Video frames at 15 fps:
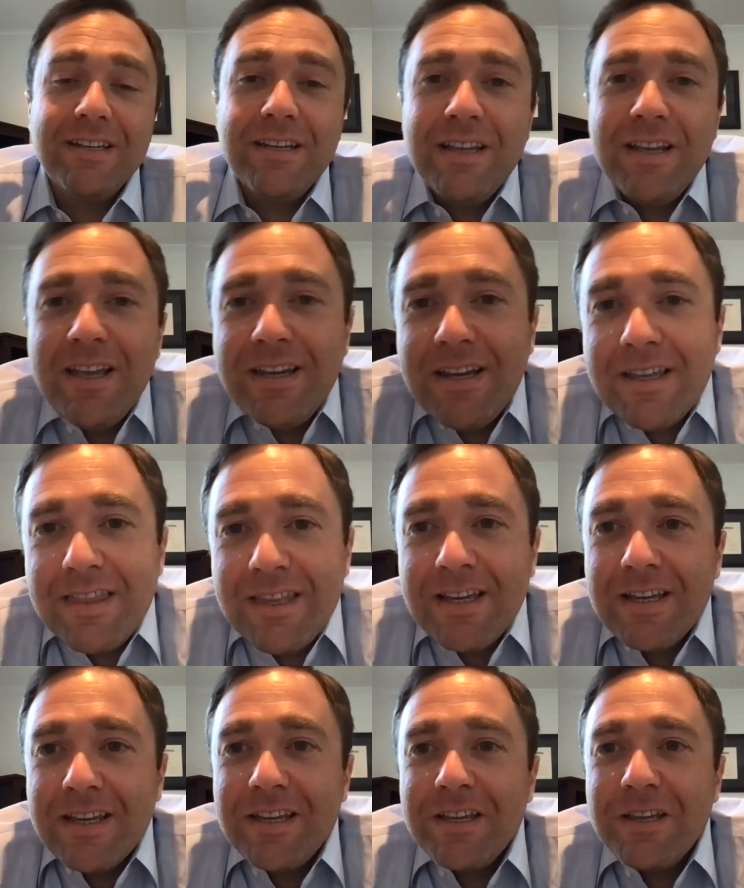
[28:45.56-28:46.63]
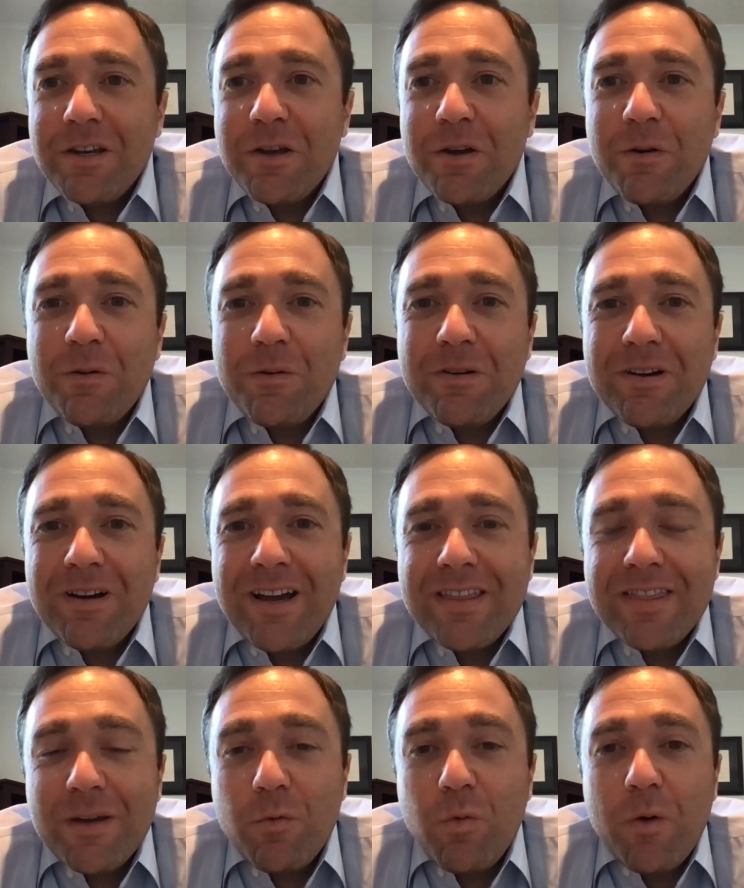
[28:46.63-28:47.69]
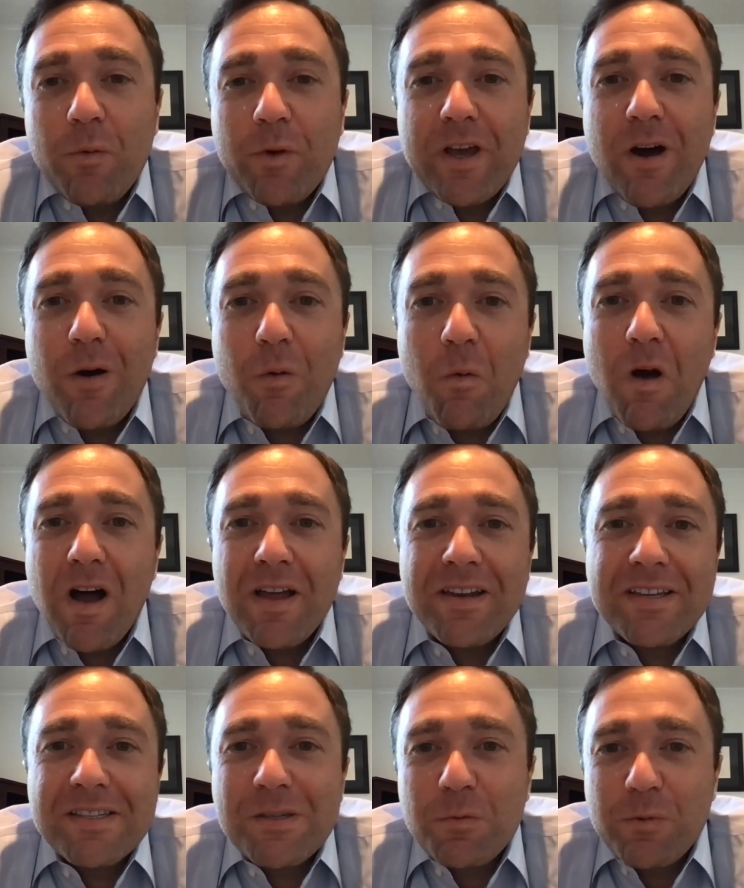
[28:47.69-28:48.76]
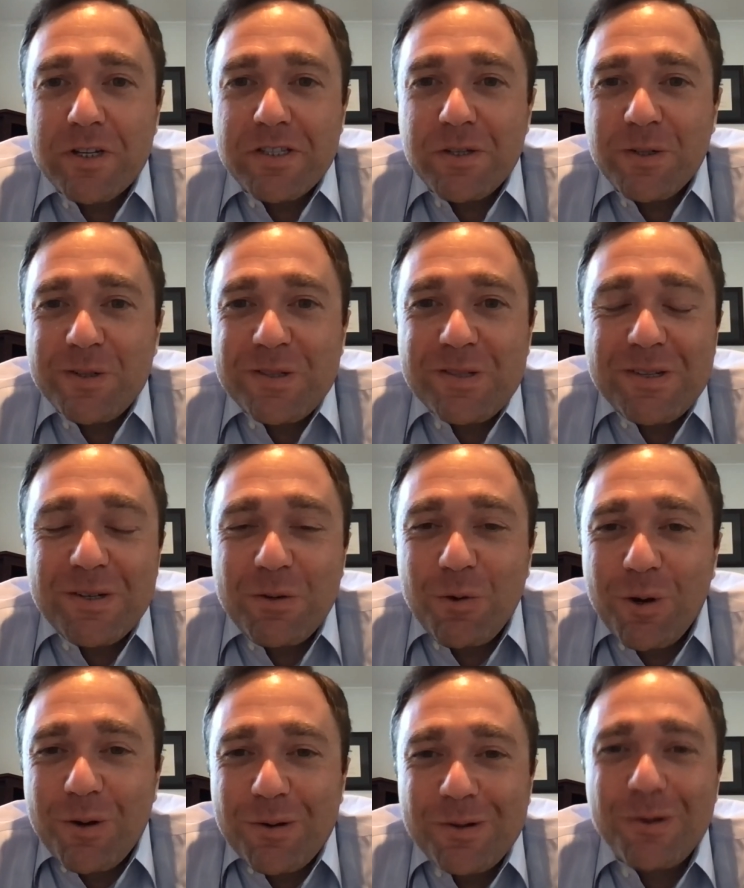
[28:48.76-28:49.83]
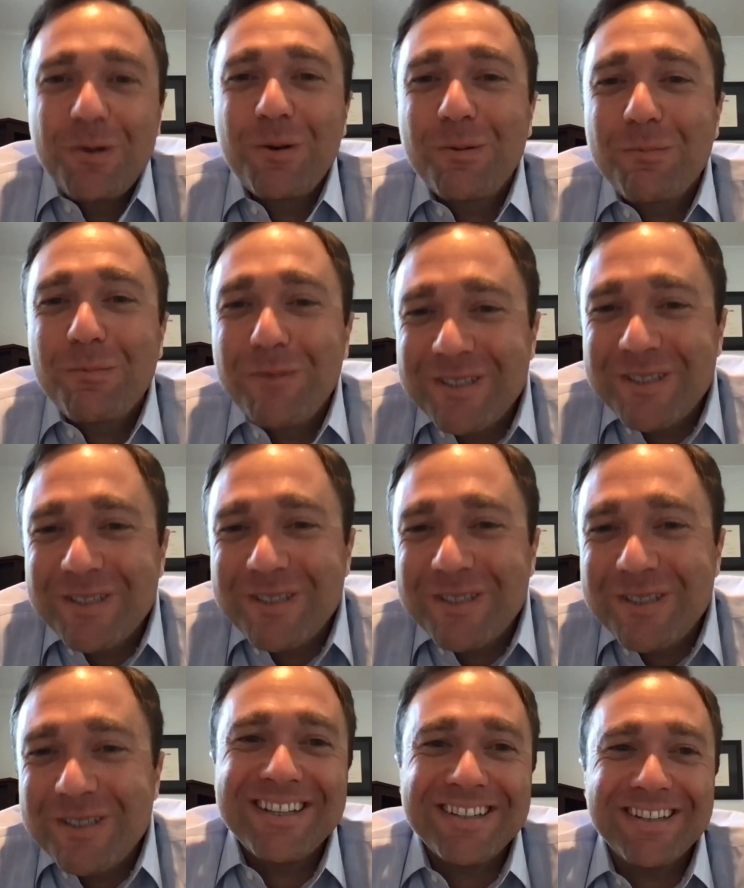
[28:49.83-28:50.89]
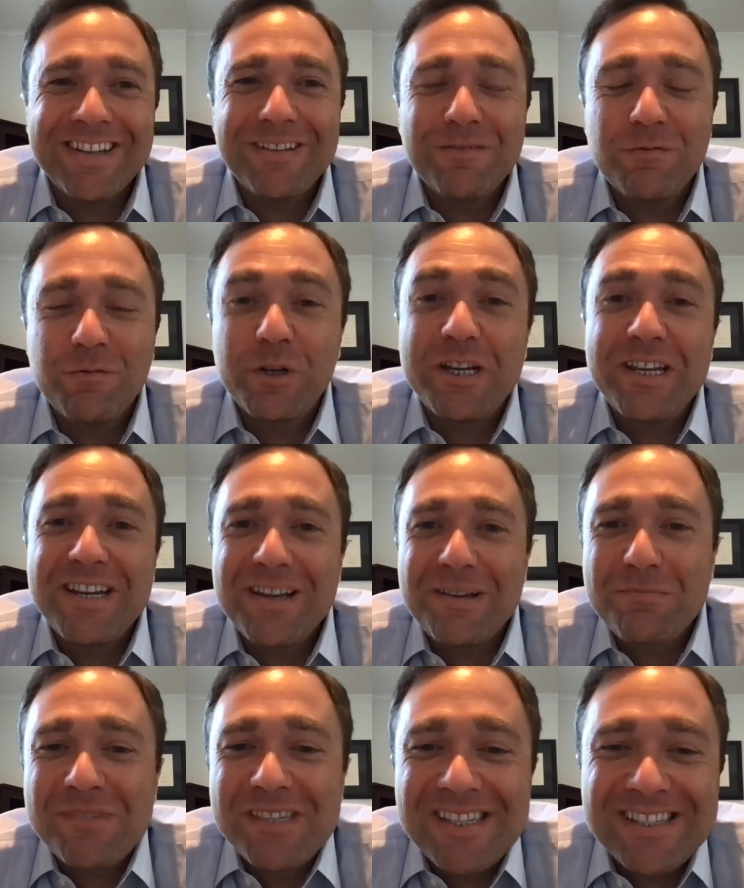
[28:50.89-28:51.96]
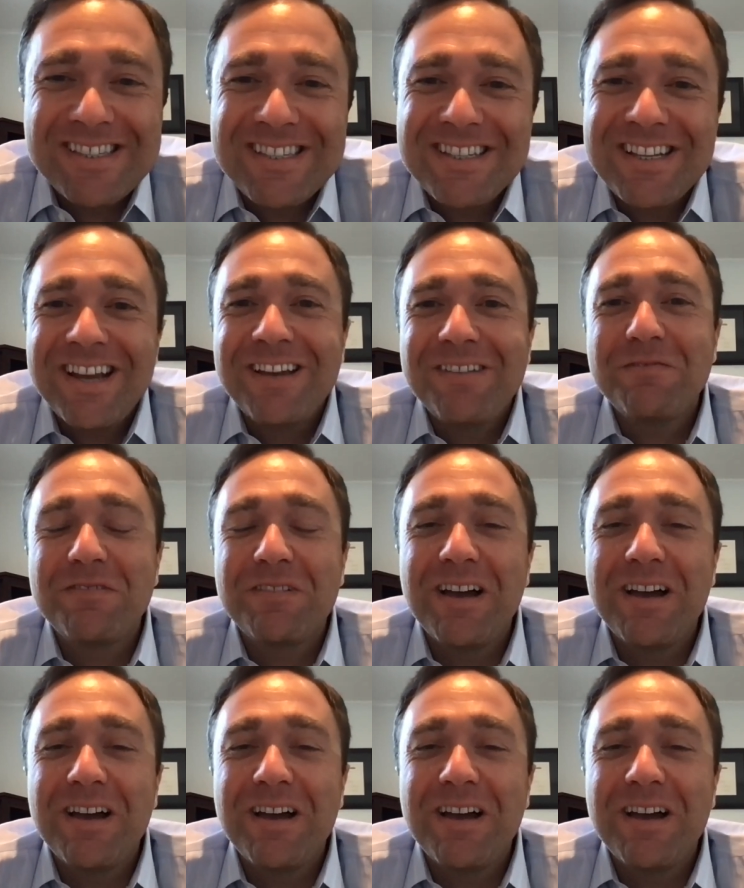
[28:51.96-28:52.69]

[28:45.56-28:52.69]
and I think what we all want is a return to normalcy and freedoms and stuff.